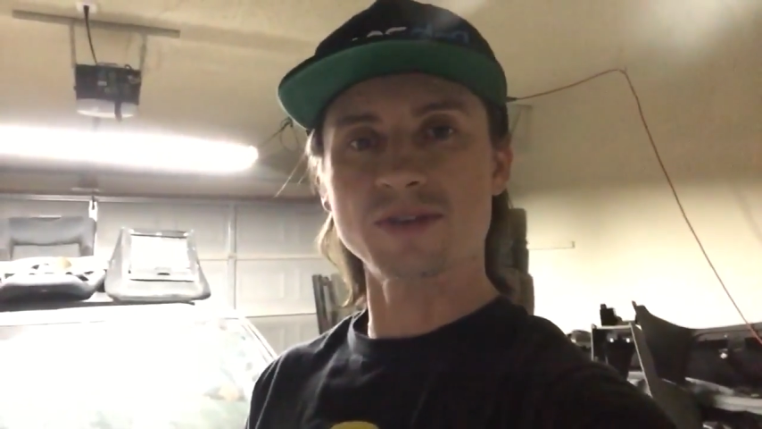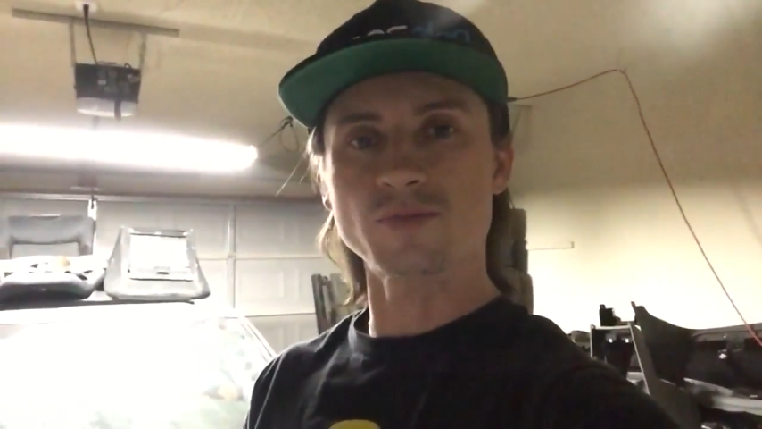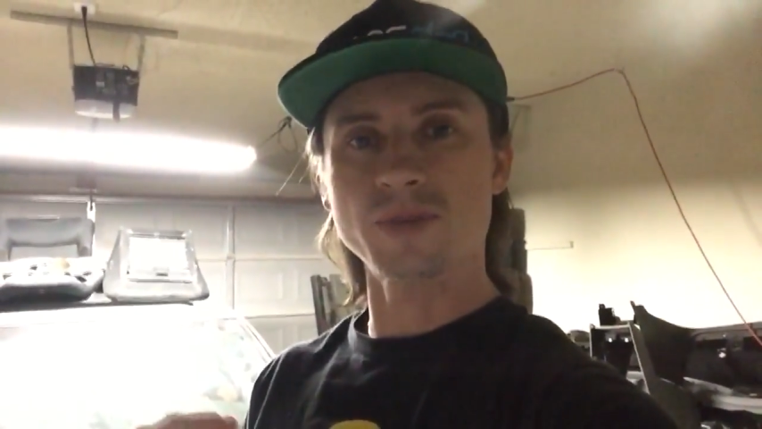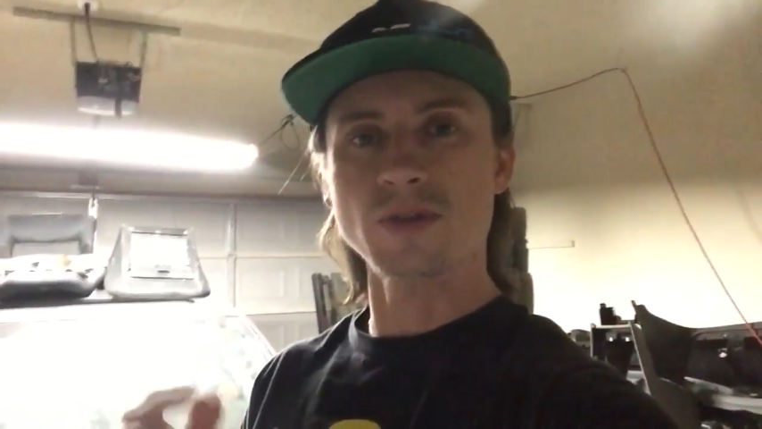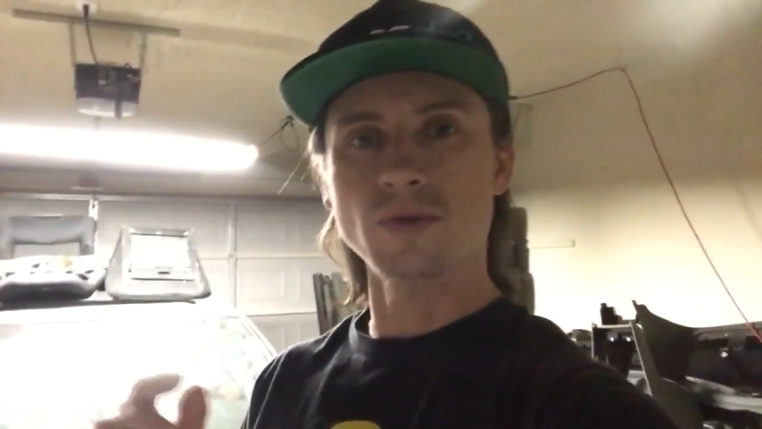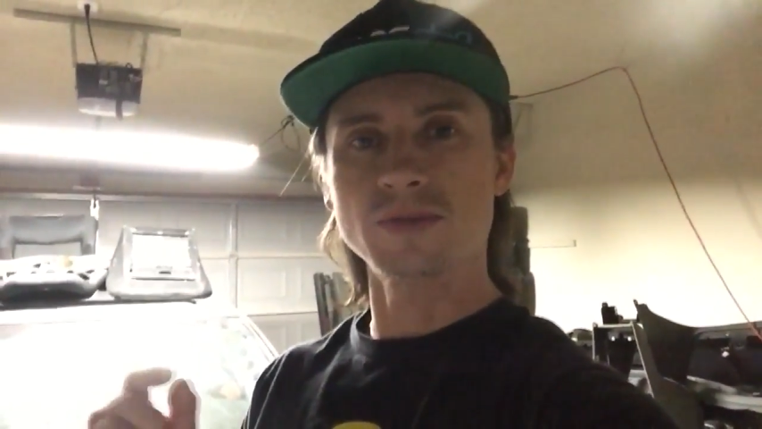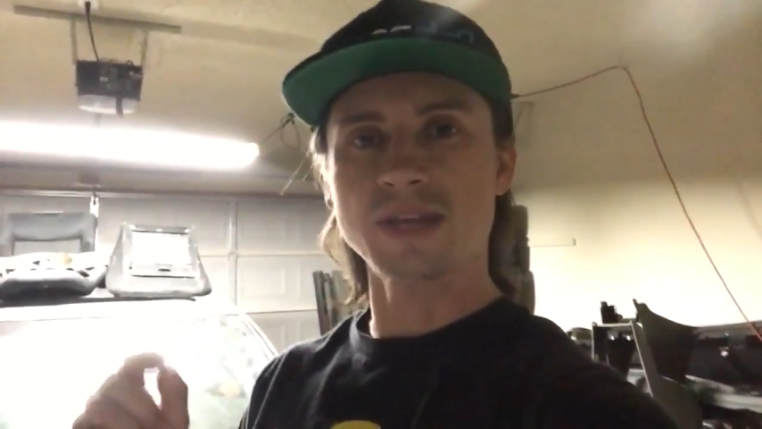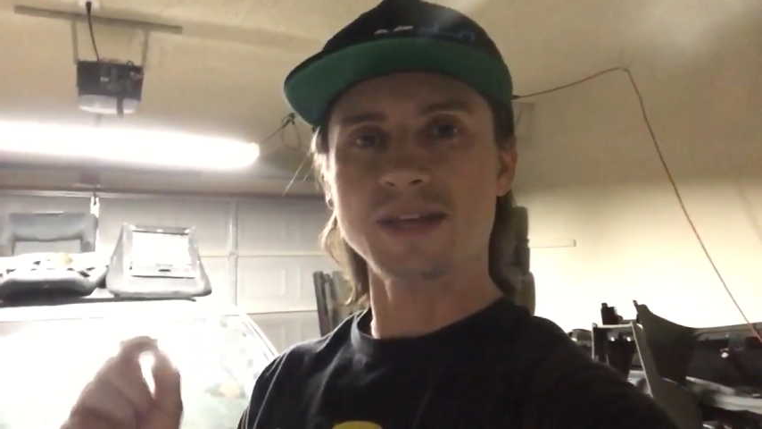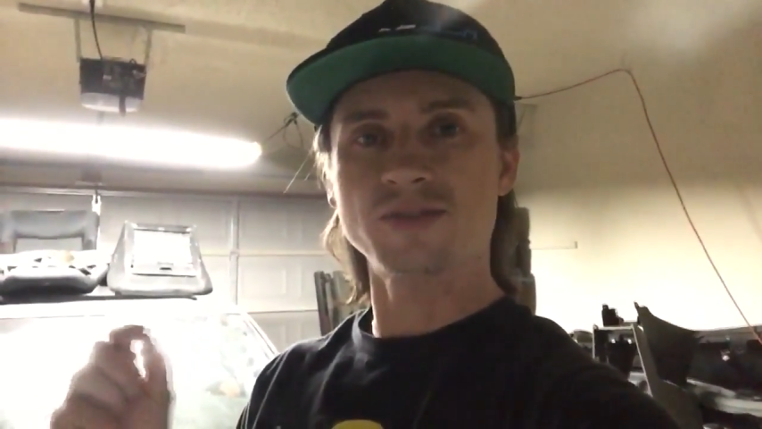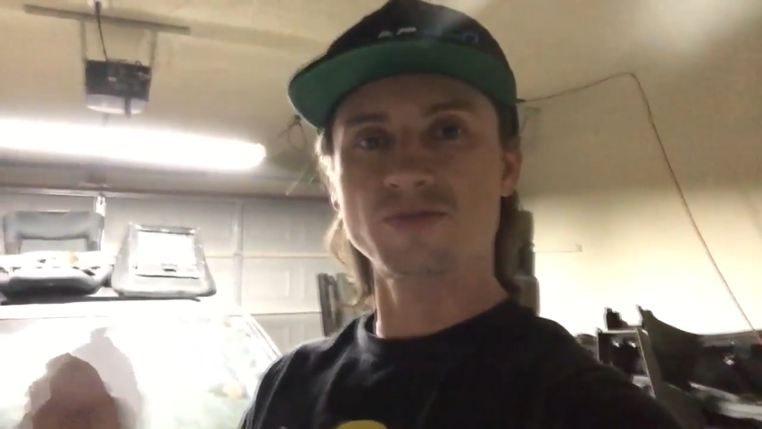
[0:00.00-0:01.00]
is we
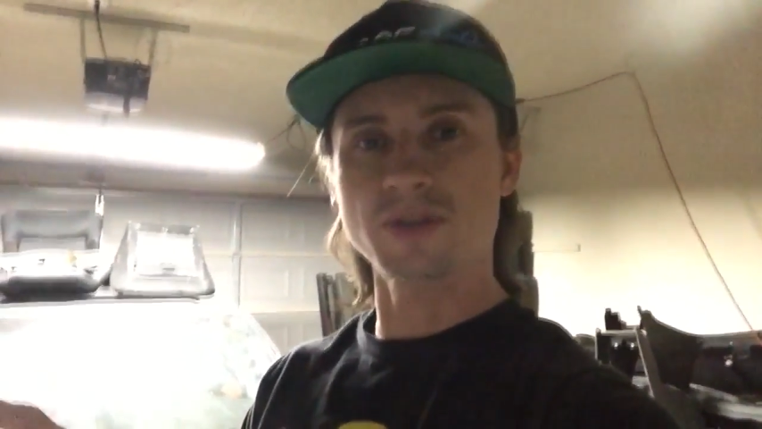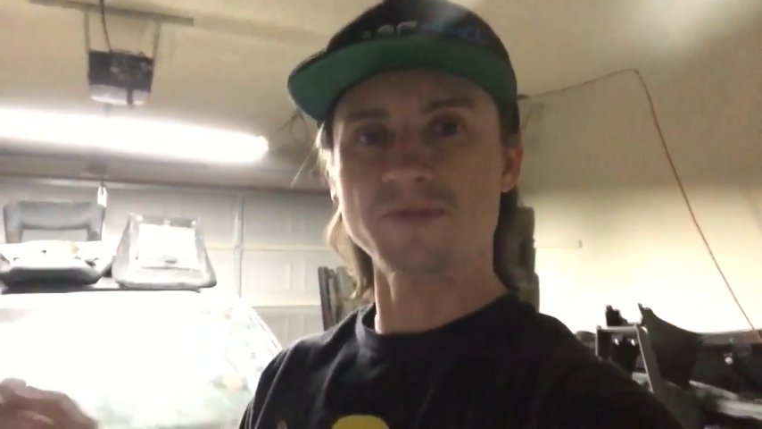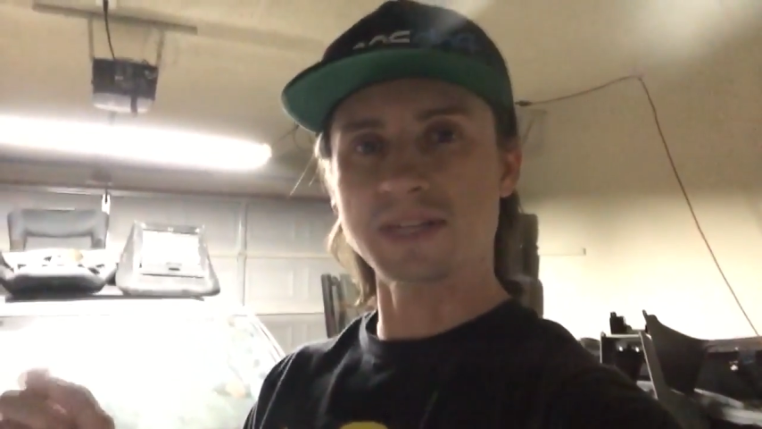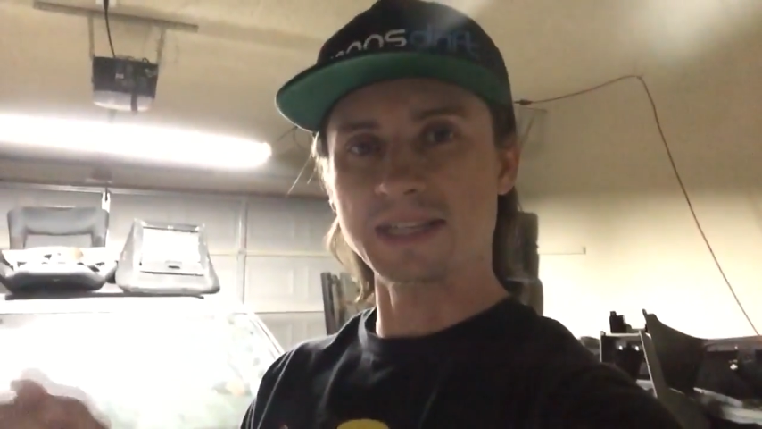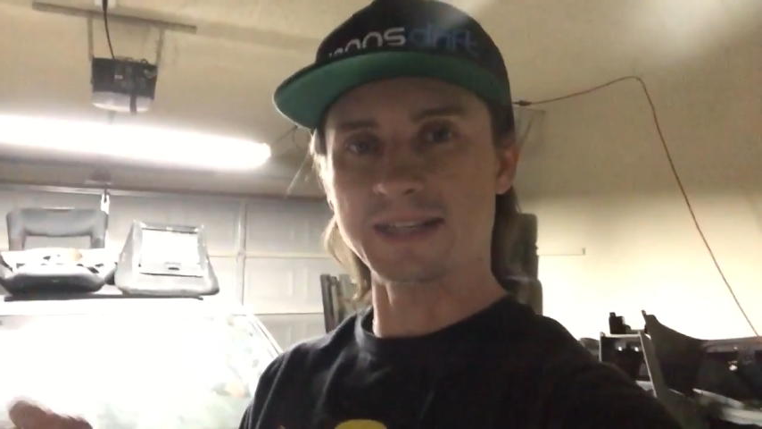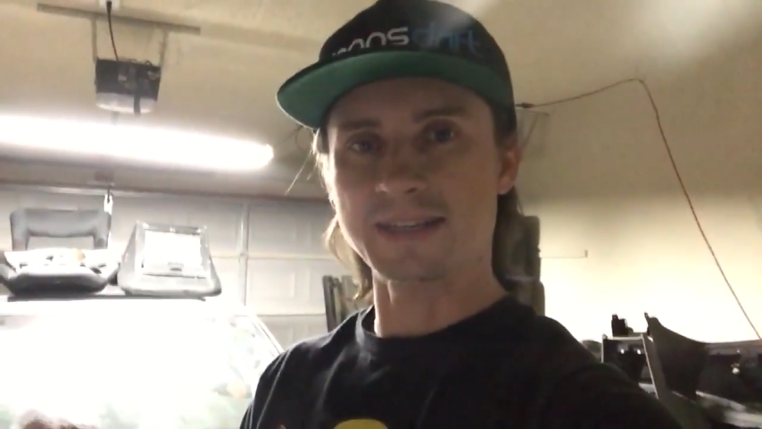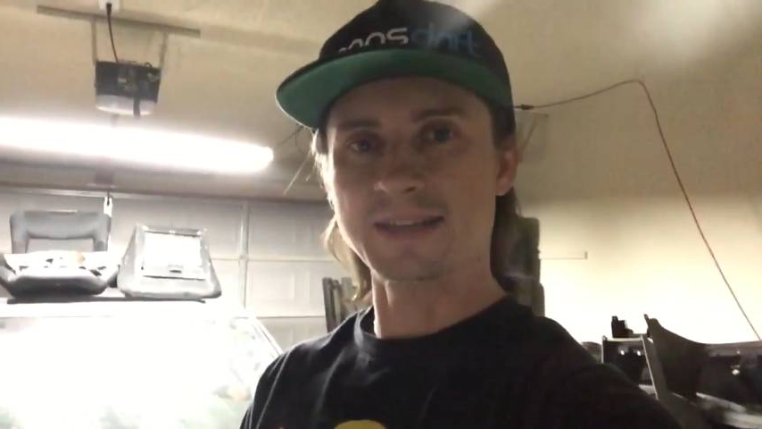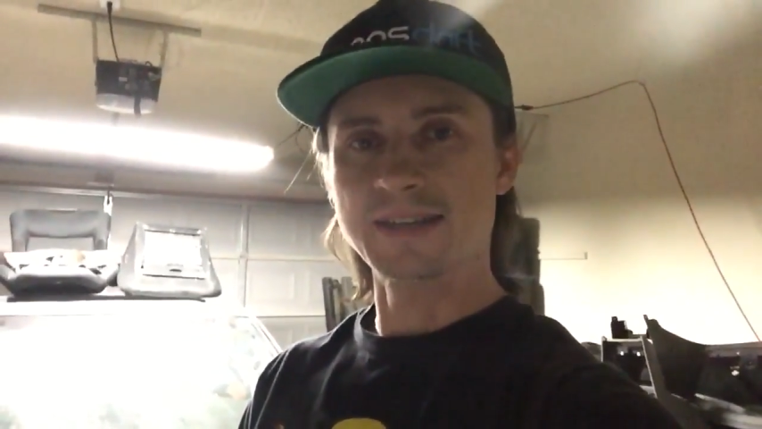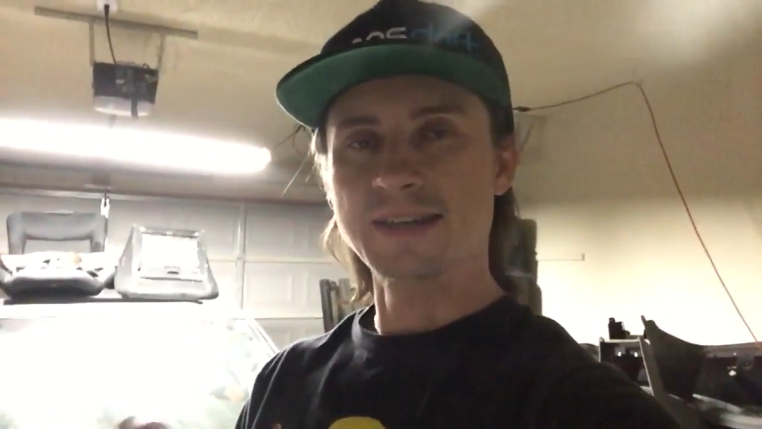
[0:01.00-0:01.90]
hold a drift clinic